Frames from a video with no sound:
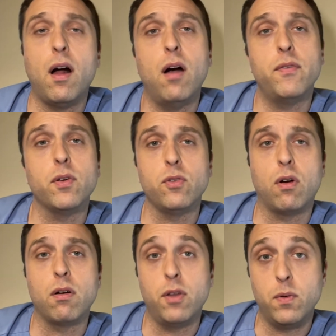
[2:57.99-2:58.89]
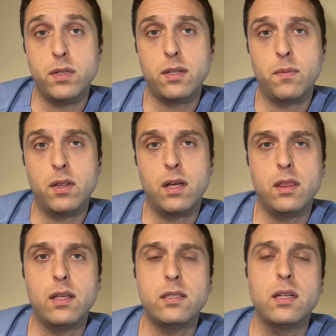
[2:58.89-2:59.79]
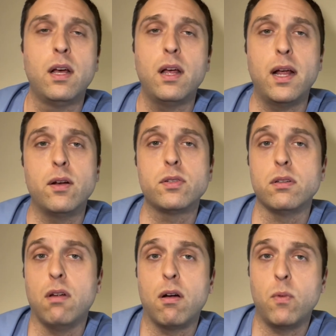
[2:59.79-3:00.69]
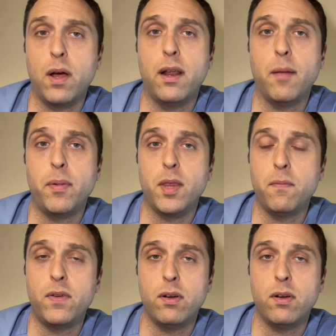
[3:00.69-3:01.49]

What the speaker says: of your dog doing something like this. It goes a long way in helping them figure